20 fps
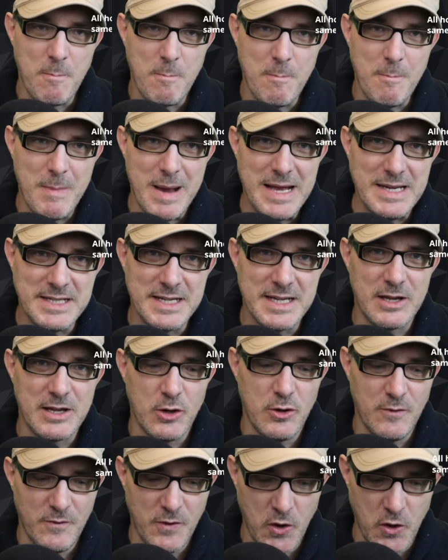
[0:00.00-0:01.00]
magic
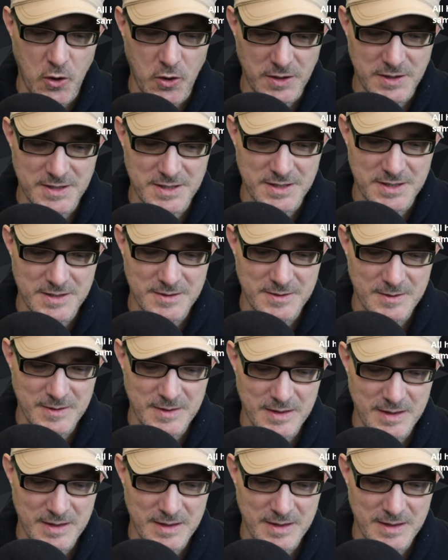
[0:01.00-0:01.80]
of hooks